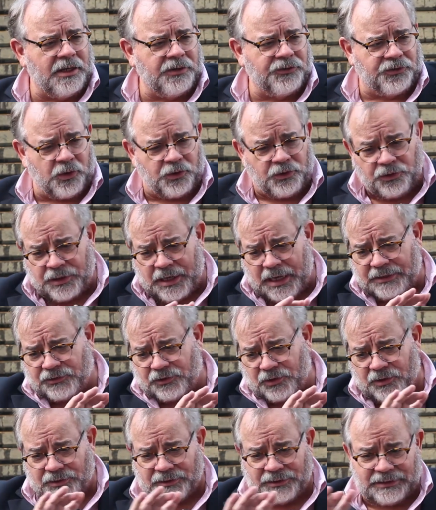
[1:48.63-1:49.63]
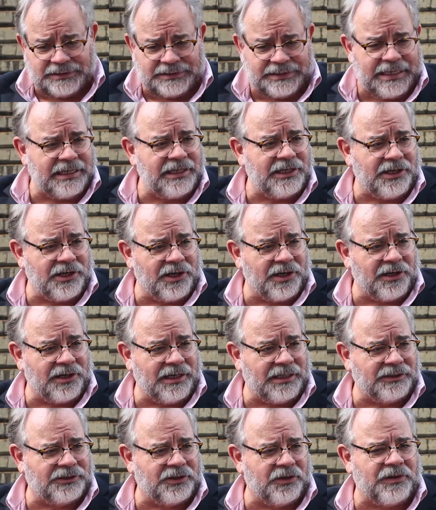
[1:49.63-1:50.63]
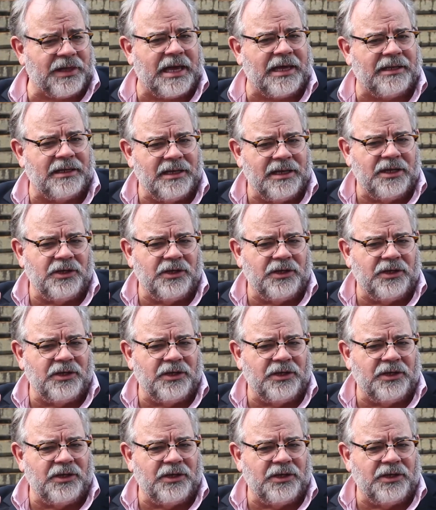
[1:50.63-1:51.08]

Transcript: So you guys are skinnier, and so that